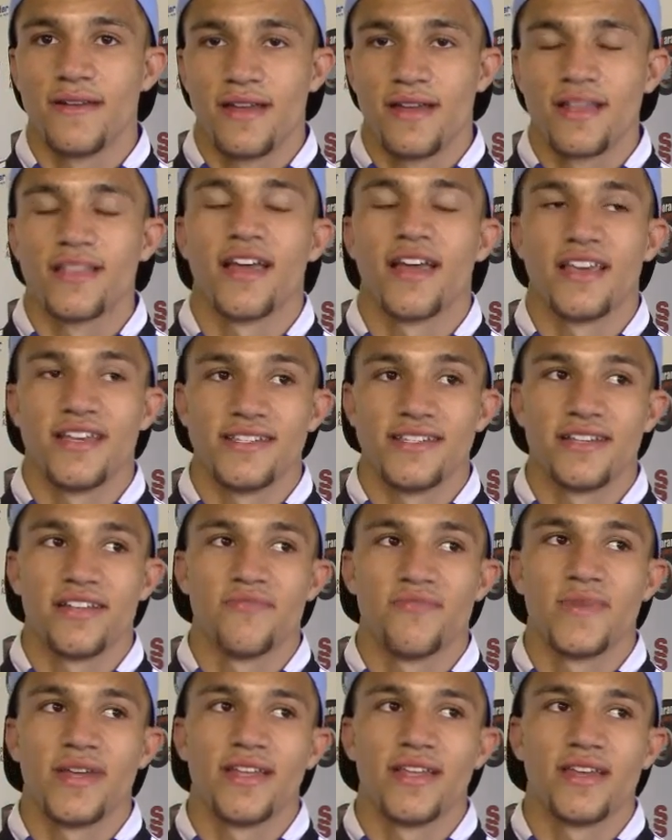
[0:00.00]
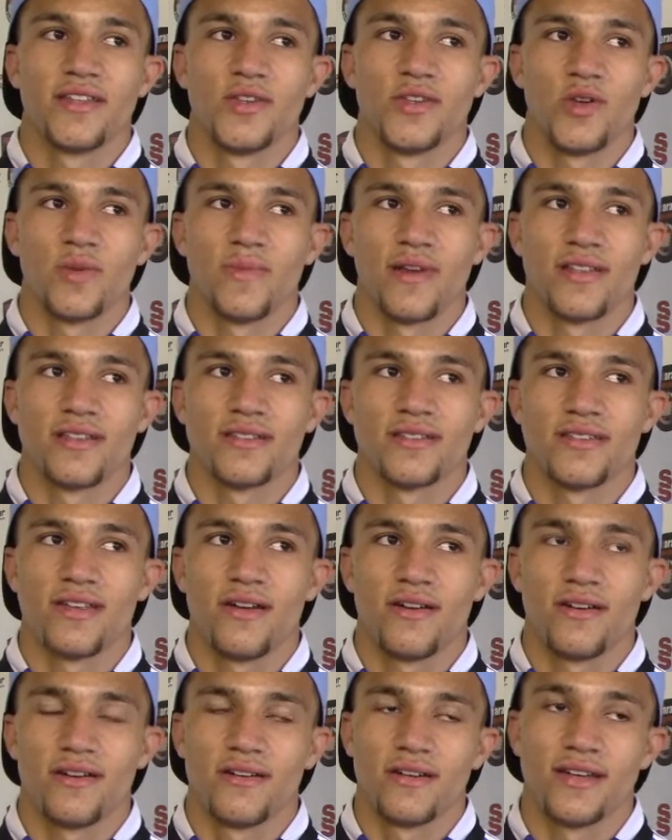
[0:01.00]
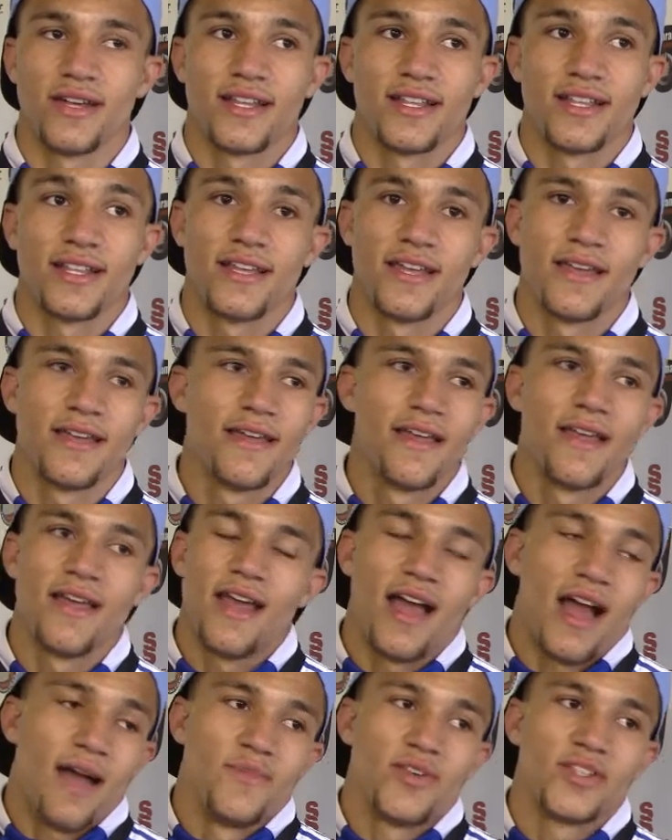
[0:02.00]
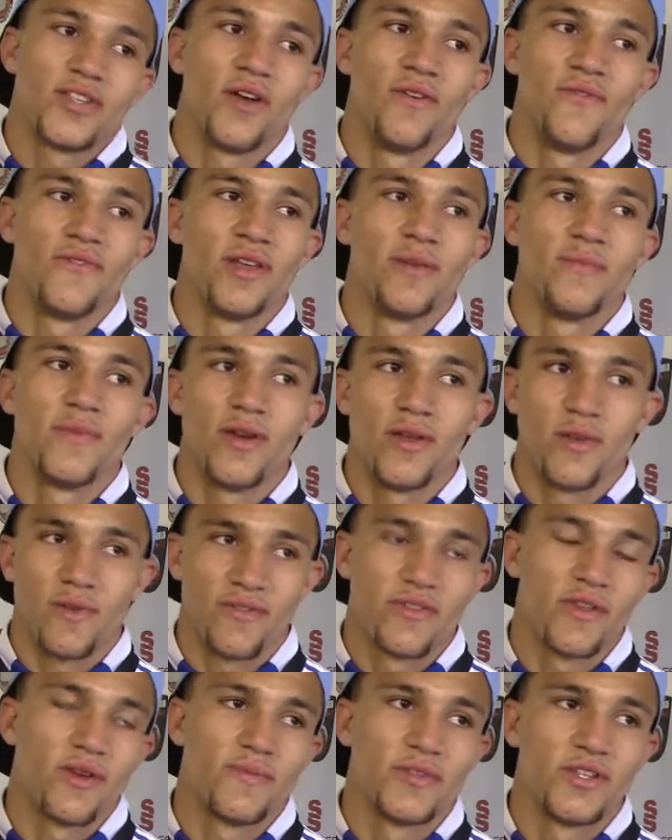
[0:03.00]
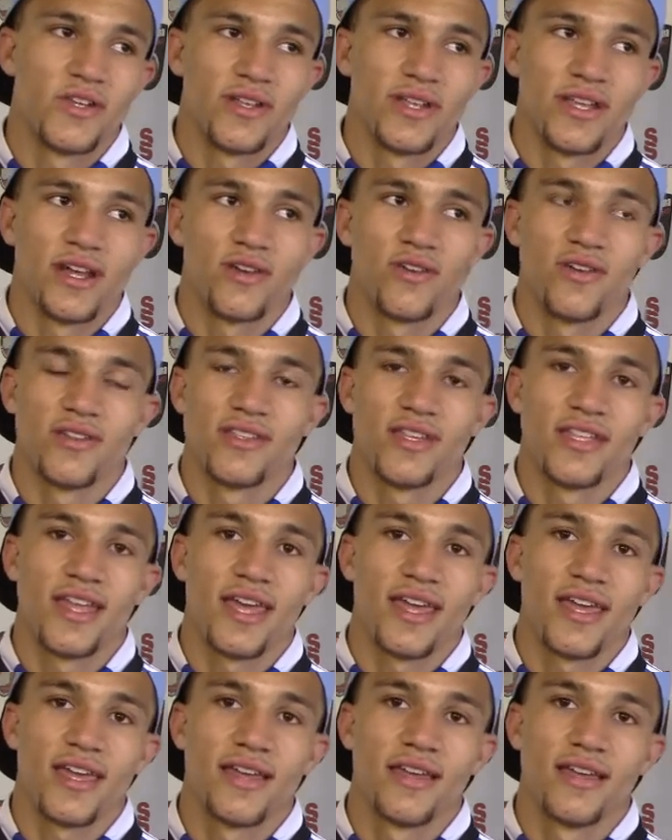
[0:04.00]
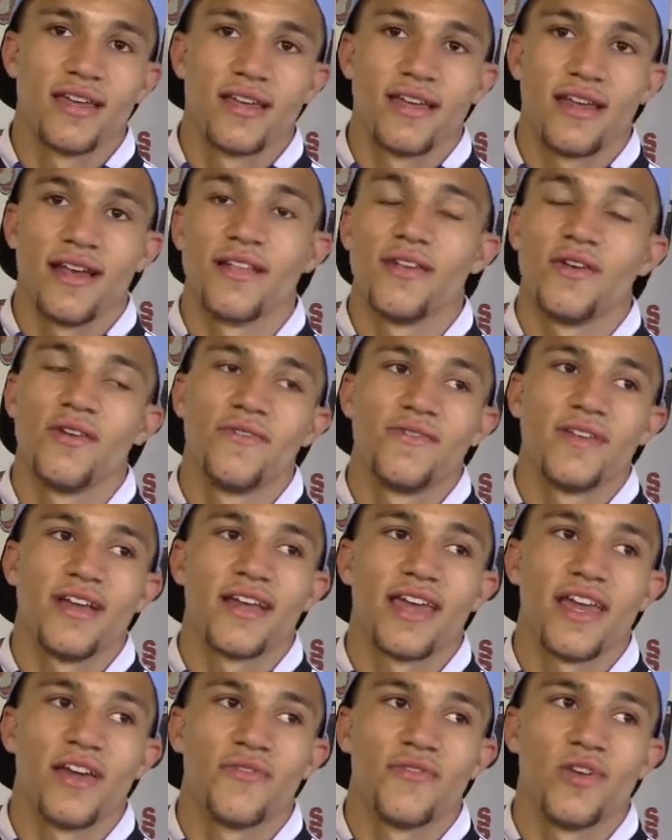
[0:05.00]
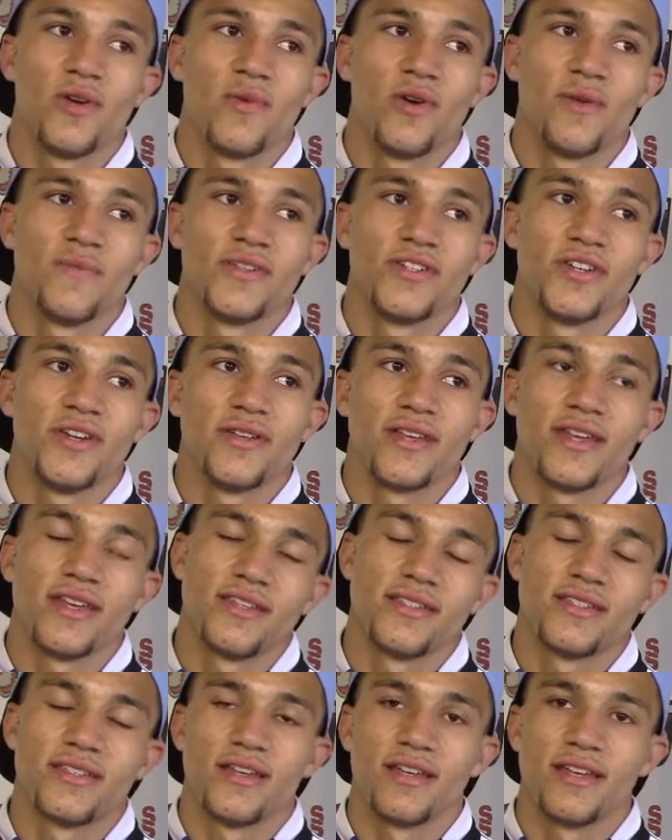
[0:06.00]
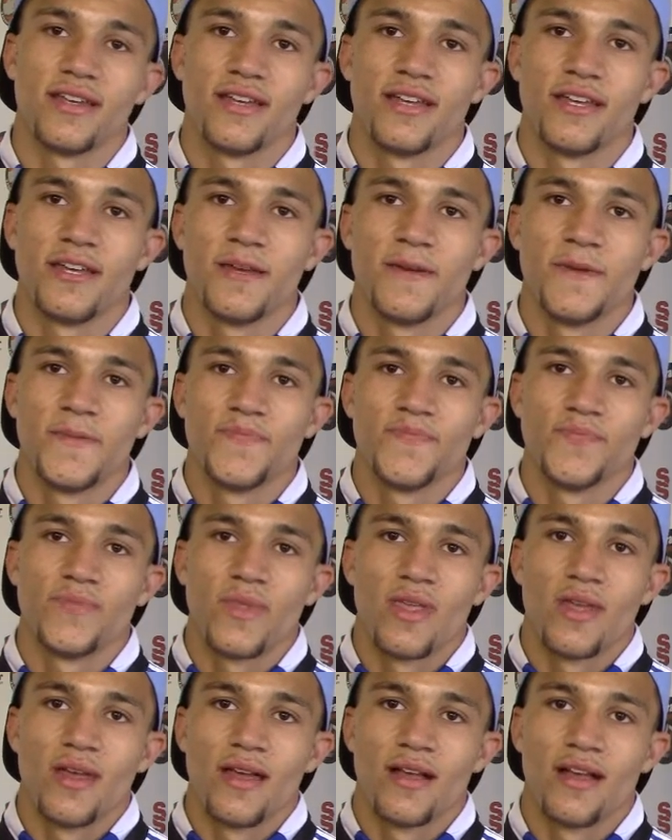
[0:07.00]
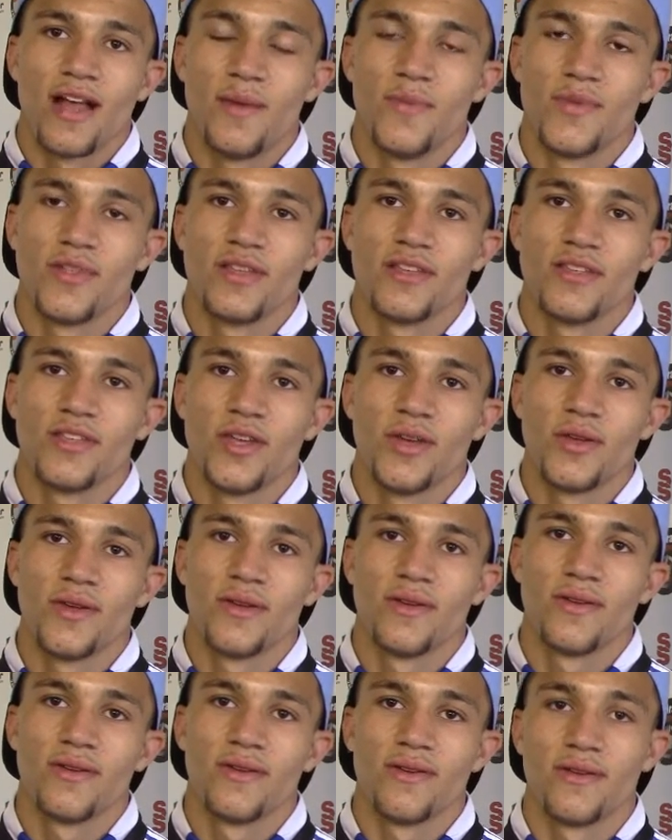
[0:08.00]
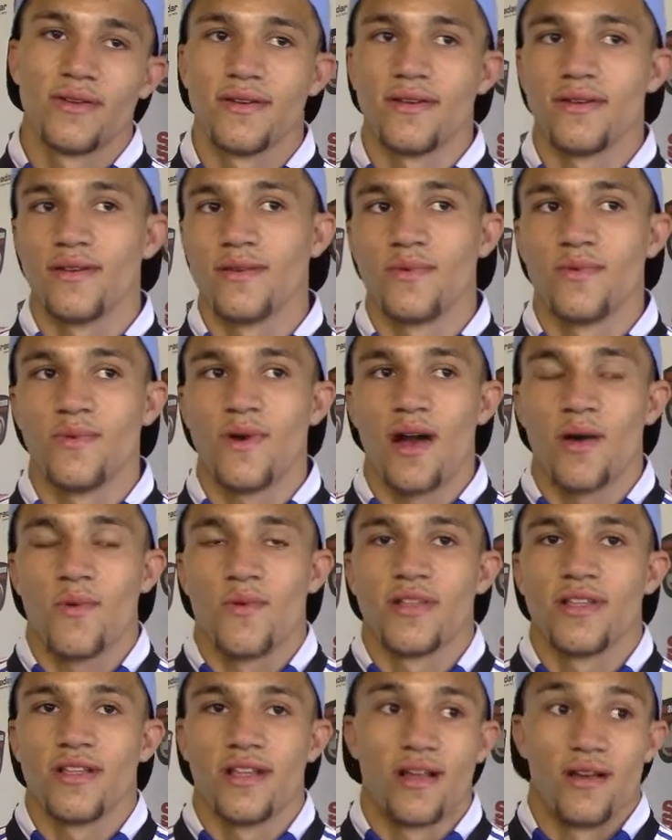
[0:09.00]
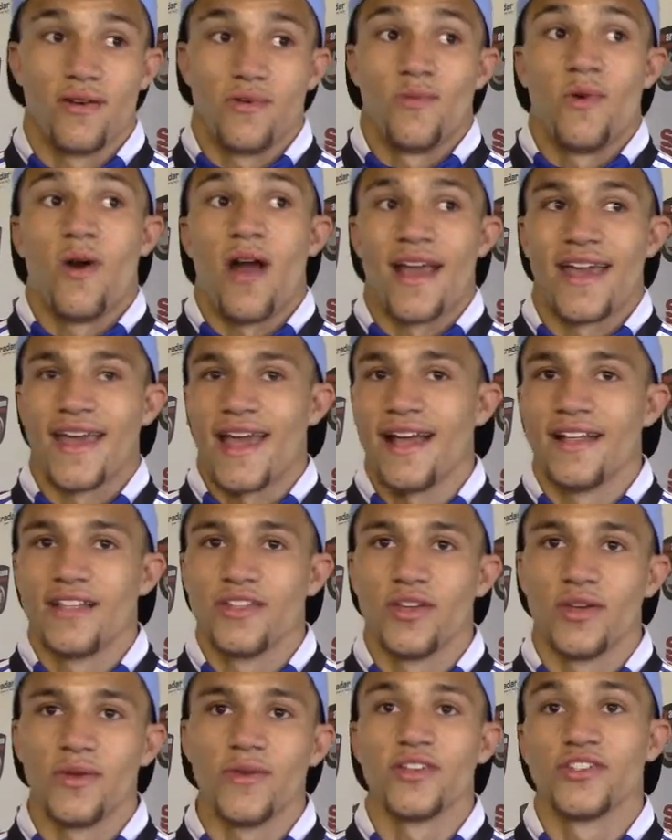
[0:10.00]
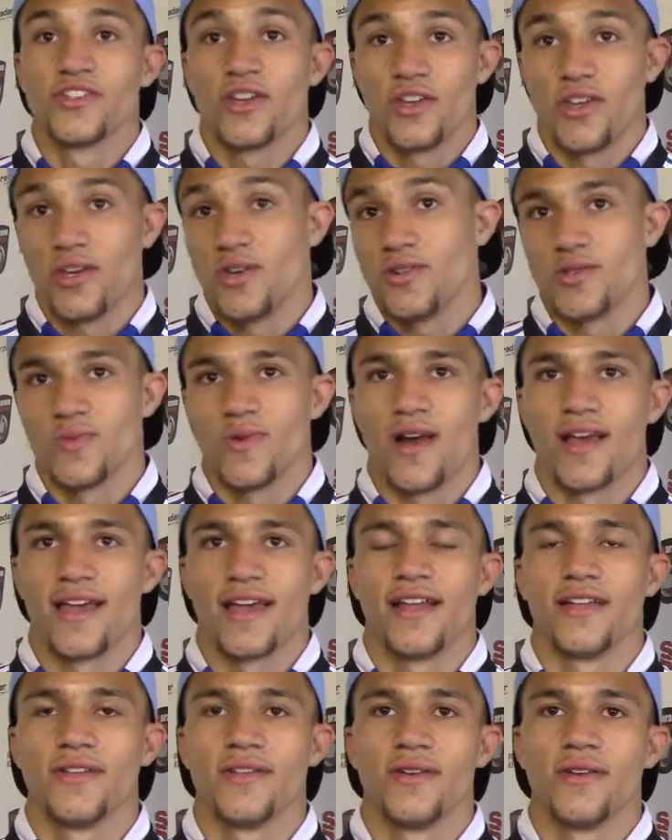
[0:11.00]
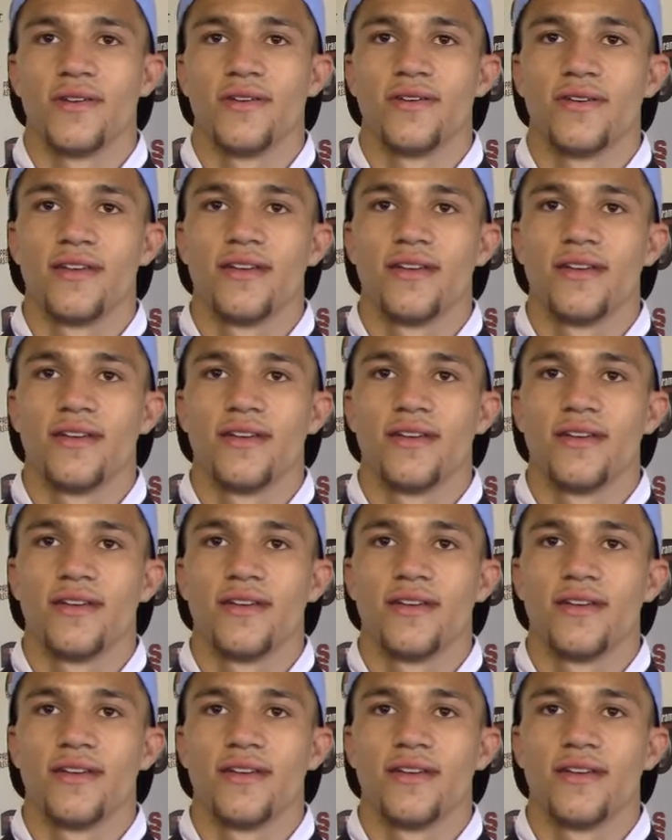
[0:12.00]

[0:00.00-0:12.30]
Like you said, I've been here 2 months now, and I'm just over the moon with the opportunity I got today, and hopefully I get a few more opportunities to come on and do what I want, what I can do, and show you what I can do.